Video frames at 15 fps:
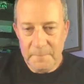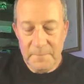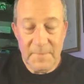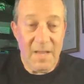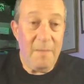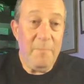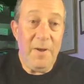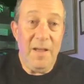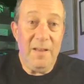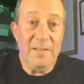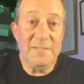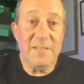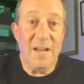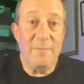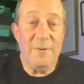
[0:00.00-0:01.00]
I'm buying a
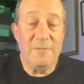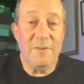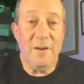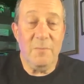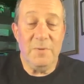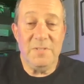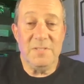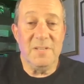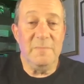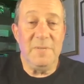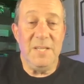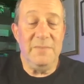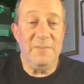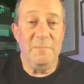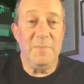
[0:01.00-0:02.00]
Cybertruck, which is going to be
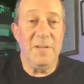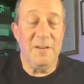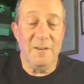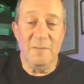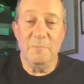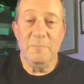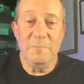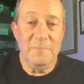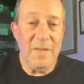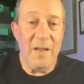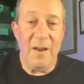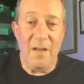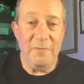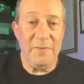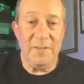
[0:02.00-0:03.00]
even bigger, and
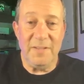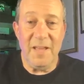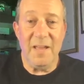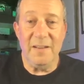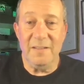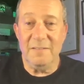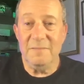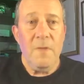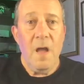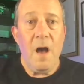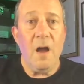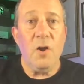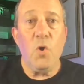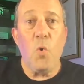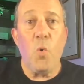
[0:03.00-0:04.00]
I'll fit that in.
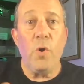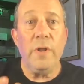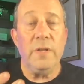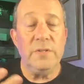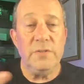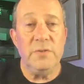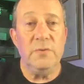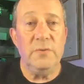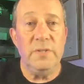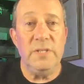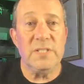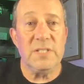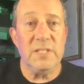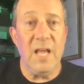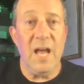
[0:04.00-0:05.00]
According to the
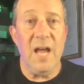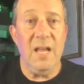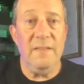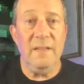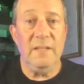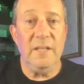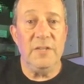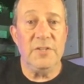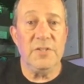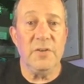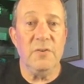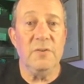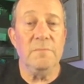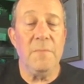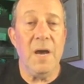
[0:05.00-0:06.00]
slide that they
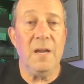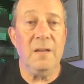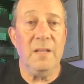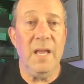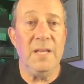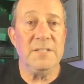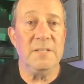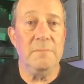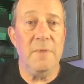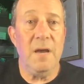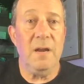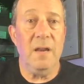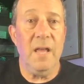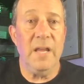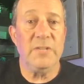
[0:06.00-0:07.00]
showed, Model S and
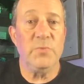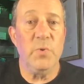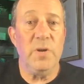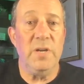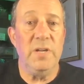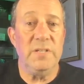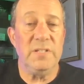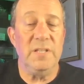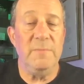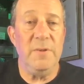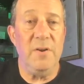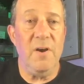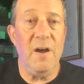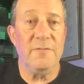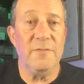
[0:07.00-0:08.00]
Model X would initially be
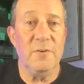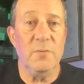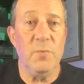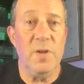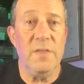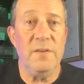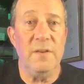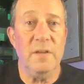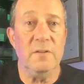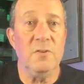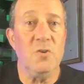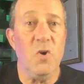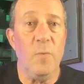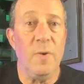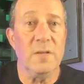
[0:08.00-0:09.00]
offered with nickel
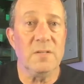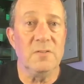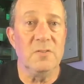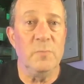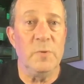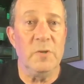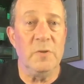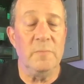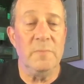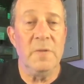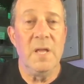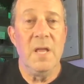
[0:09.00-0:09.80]
cobalt aluminum